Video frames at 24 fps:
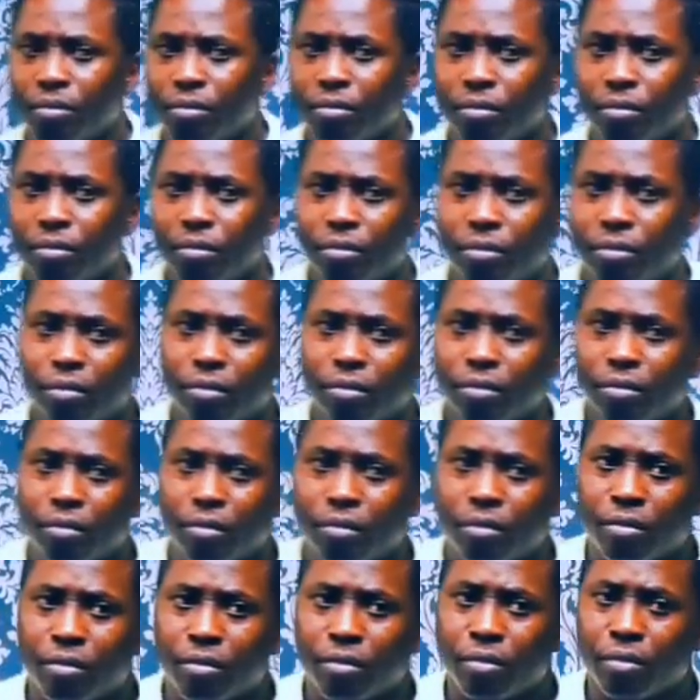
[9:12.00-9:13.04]

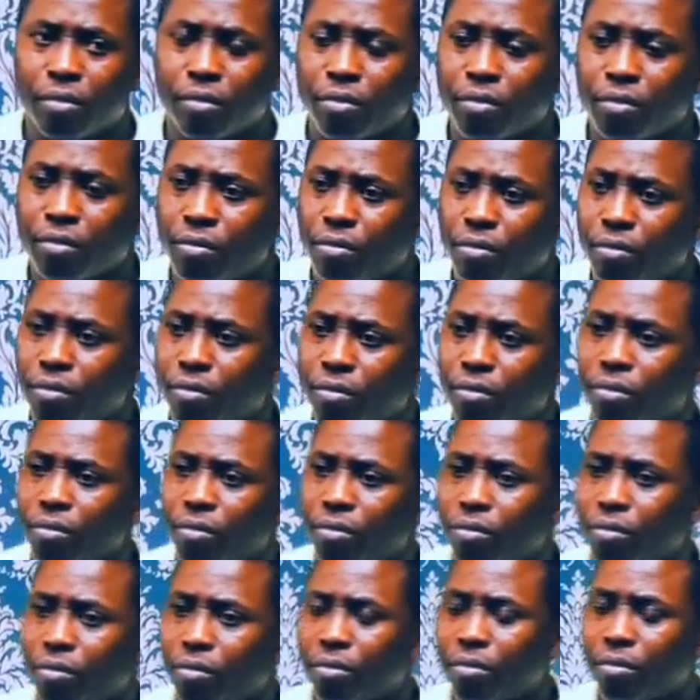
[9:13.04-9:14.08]

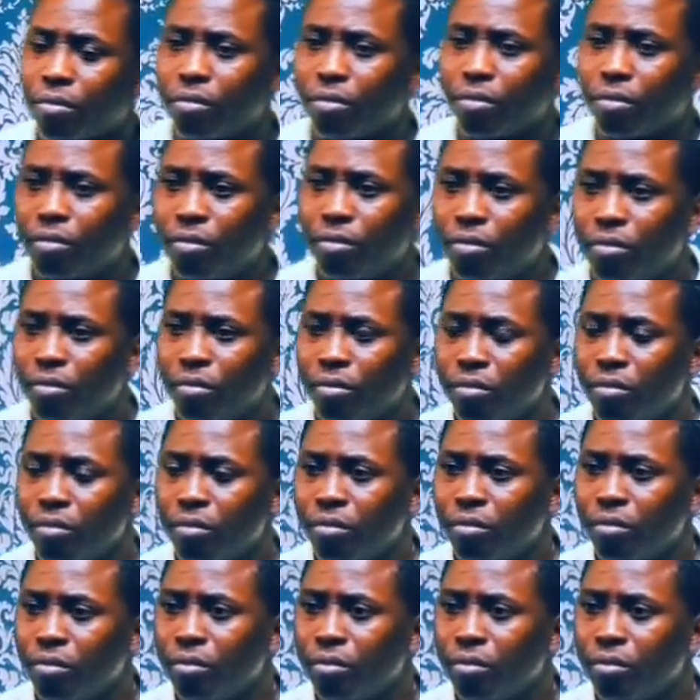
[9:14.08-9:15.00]
No one is speaking in this clip.